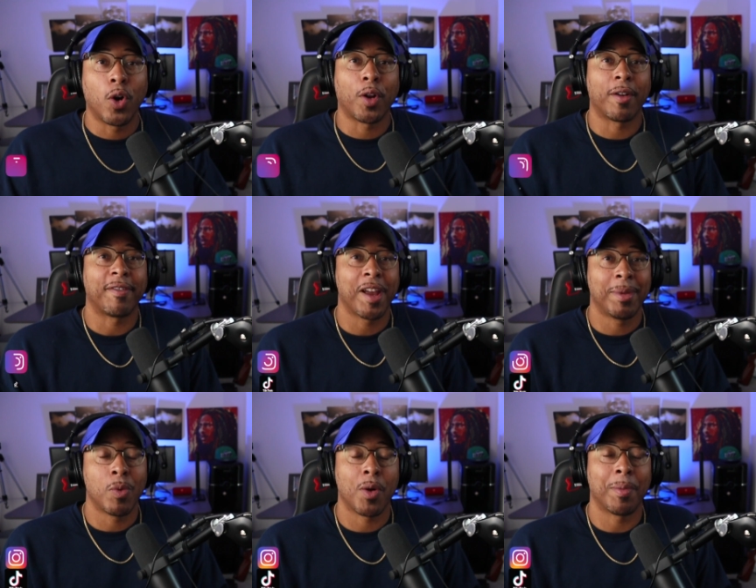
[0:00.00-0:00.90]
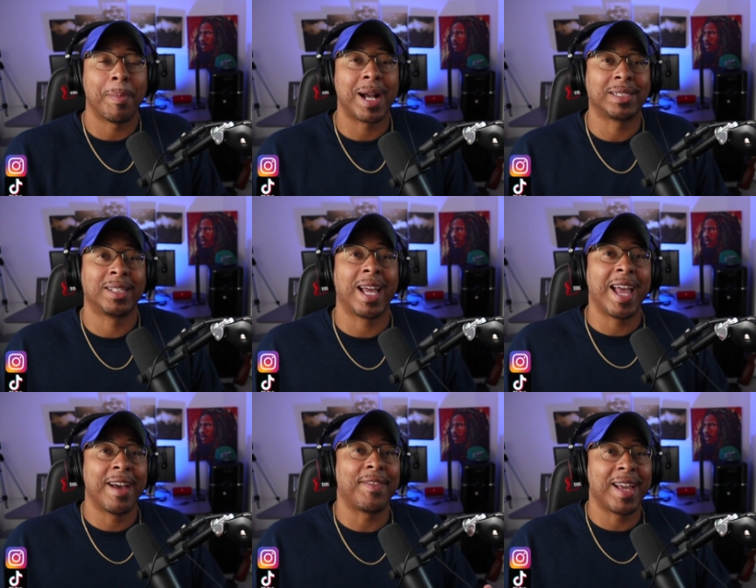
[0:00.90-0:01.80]
going on, family? Welcome back to
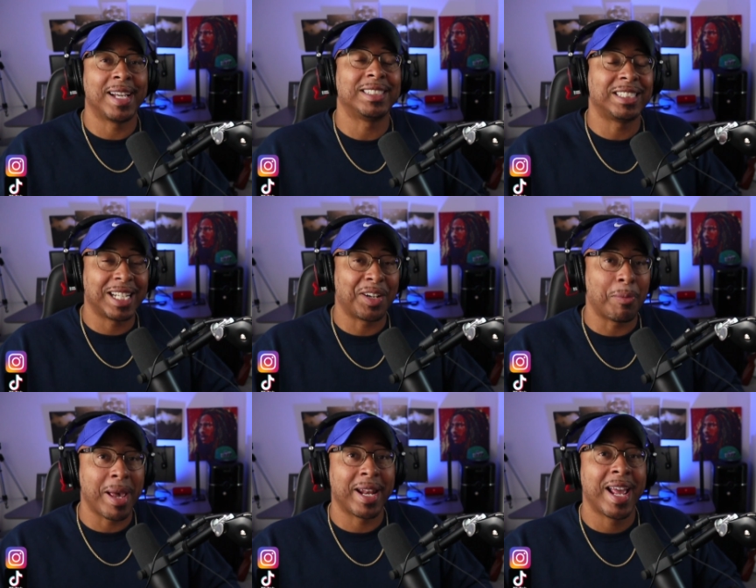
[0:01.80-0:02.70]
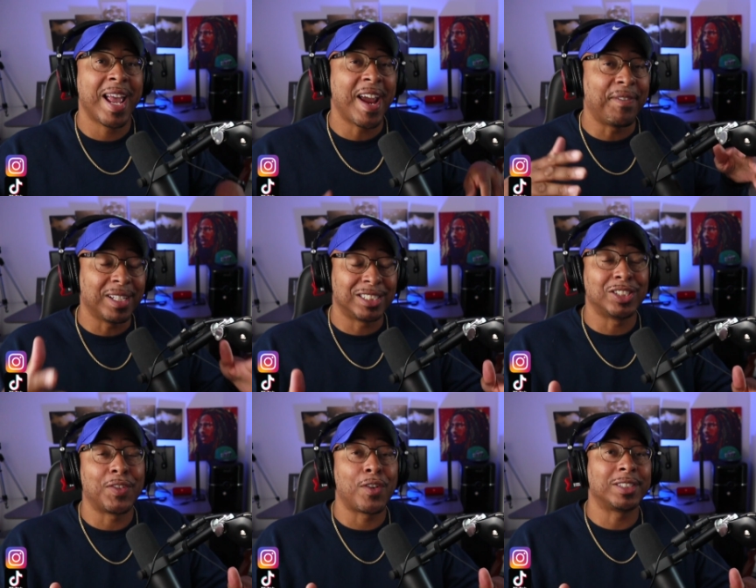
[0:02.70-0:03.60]
the FS channel, man. If this
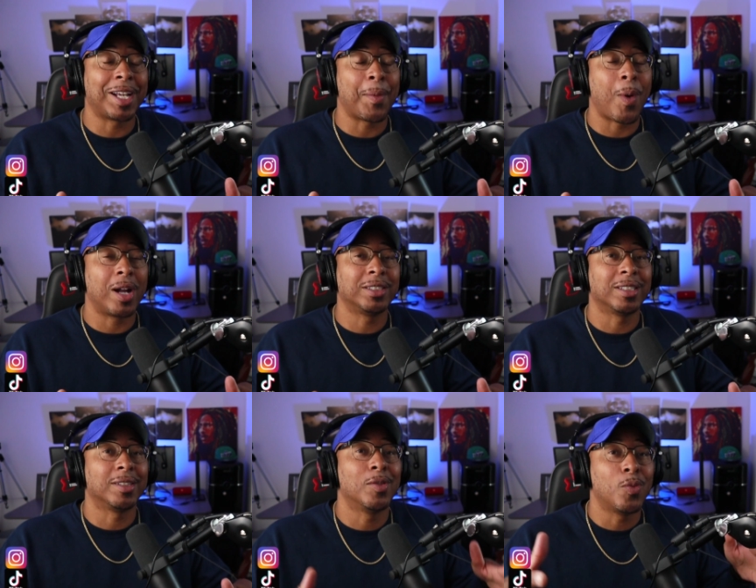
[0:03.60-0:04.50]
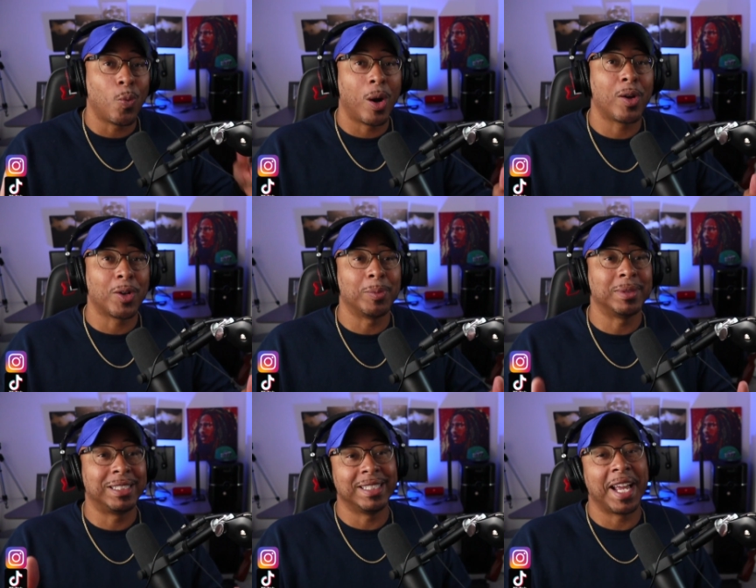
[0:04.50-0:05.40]
is your first time watching,
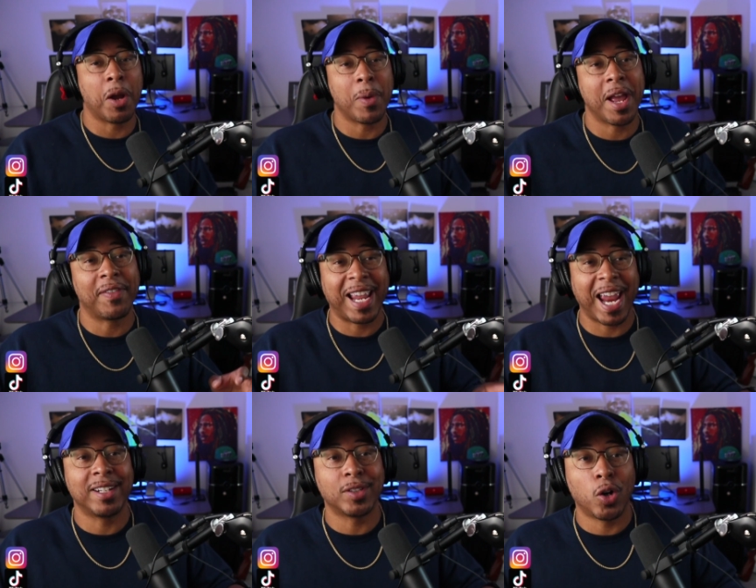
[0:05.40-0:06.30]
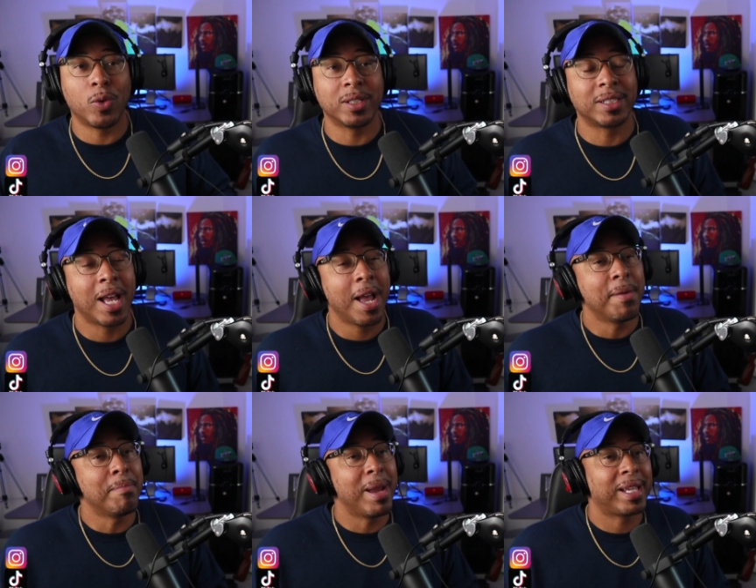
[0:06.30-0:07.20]
welcome. Today we have Candace Owens
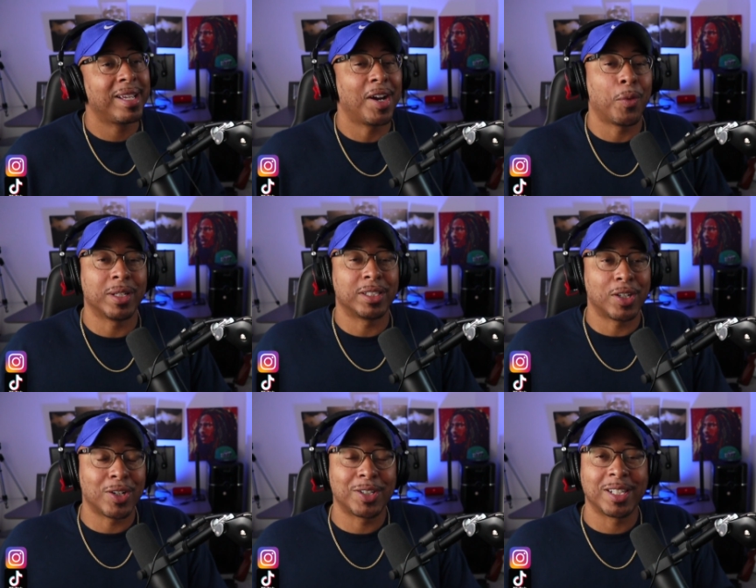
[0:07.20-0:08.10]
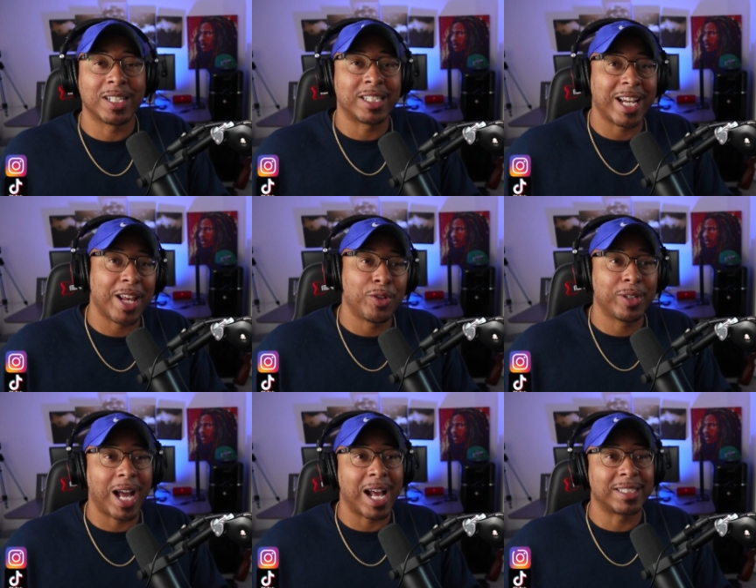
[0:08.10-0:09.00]
making a return to the channel,
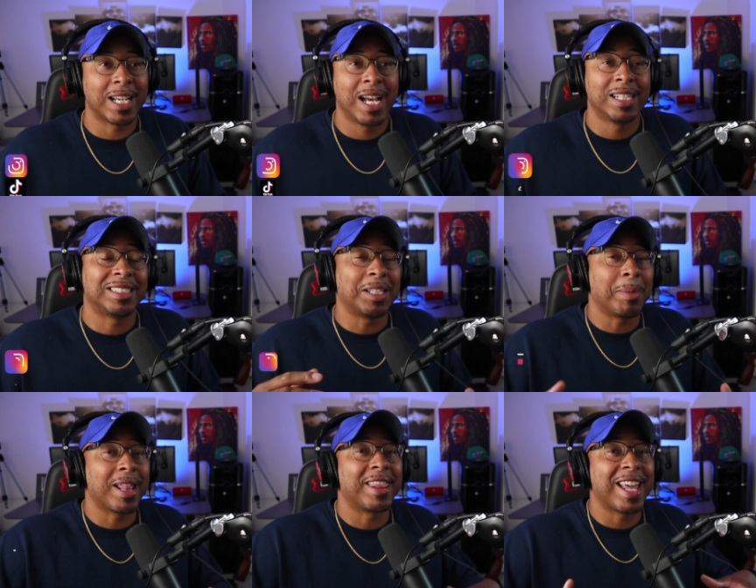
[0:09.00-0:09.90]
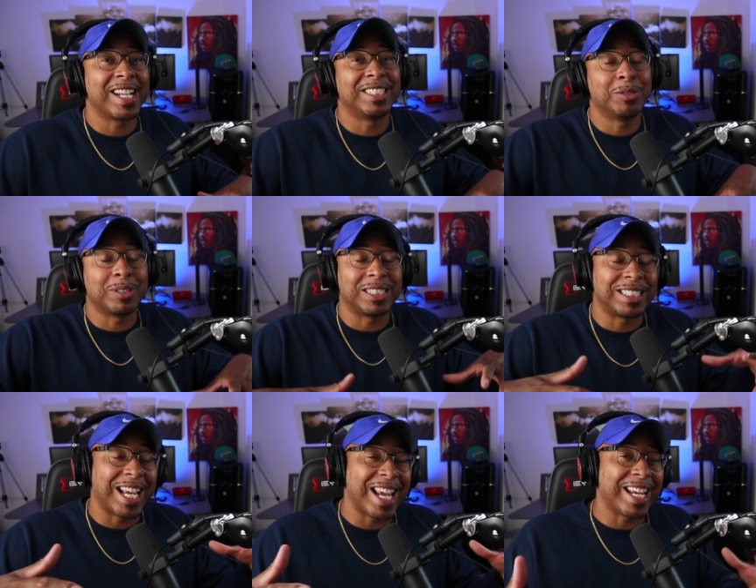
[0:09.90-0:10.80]
you guys. Some of the things she was
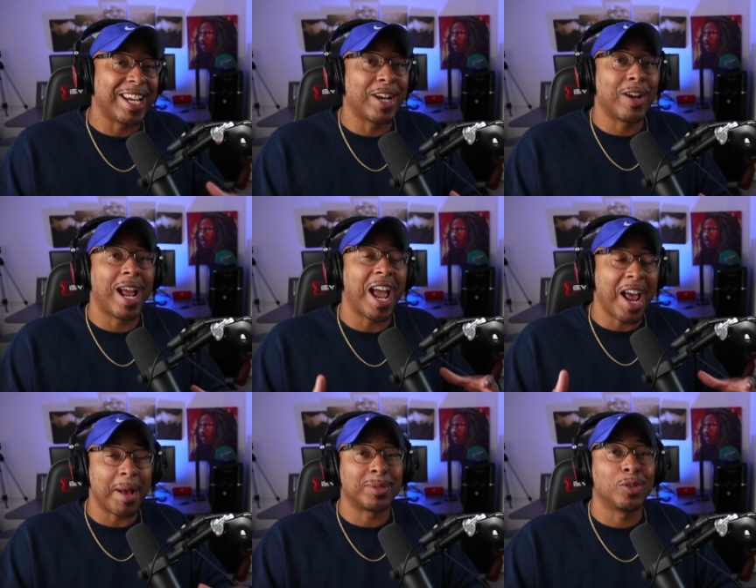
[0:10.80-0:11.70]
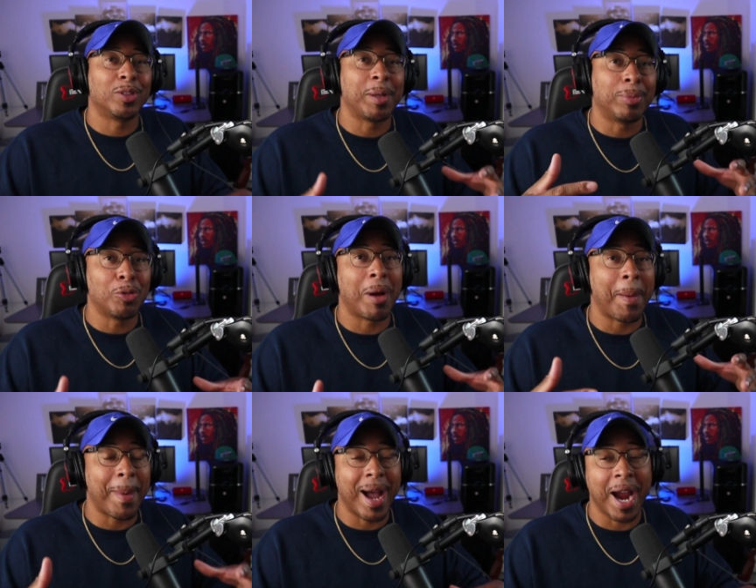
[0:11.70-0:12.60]
saying here absolutely blew
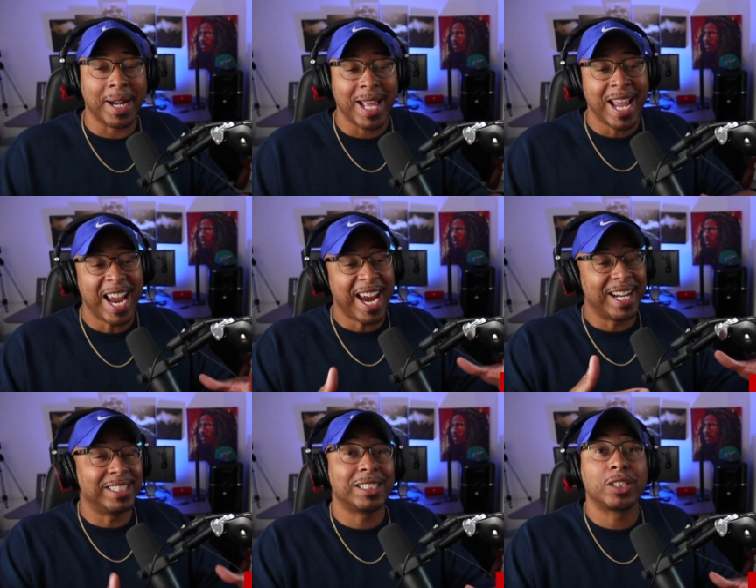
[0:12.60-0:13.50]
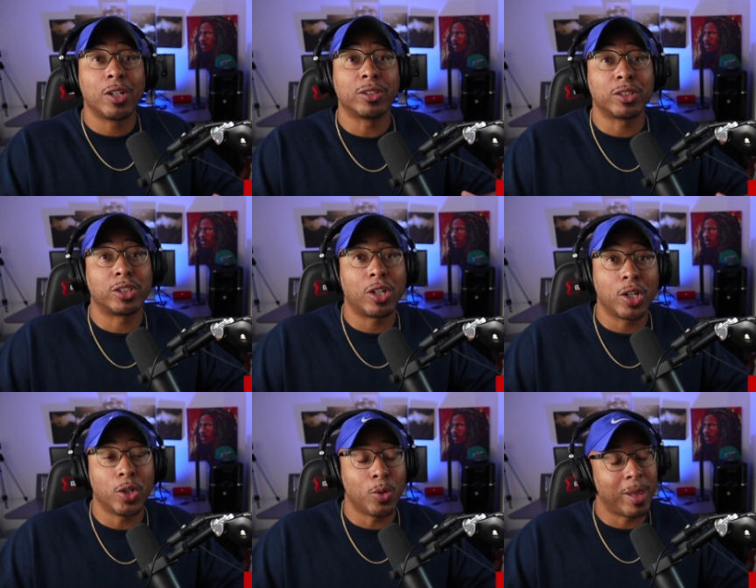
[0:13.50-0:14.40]
my mind. And it just goes to
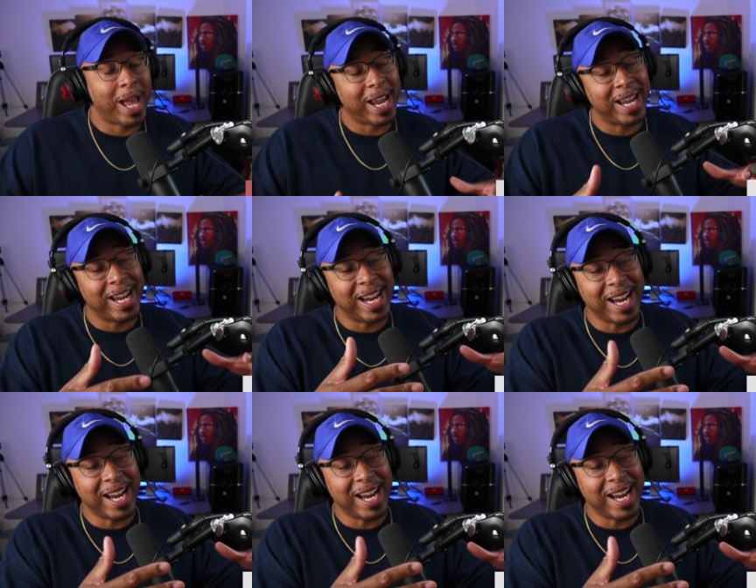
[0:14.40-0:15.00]
show you that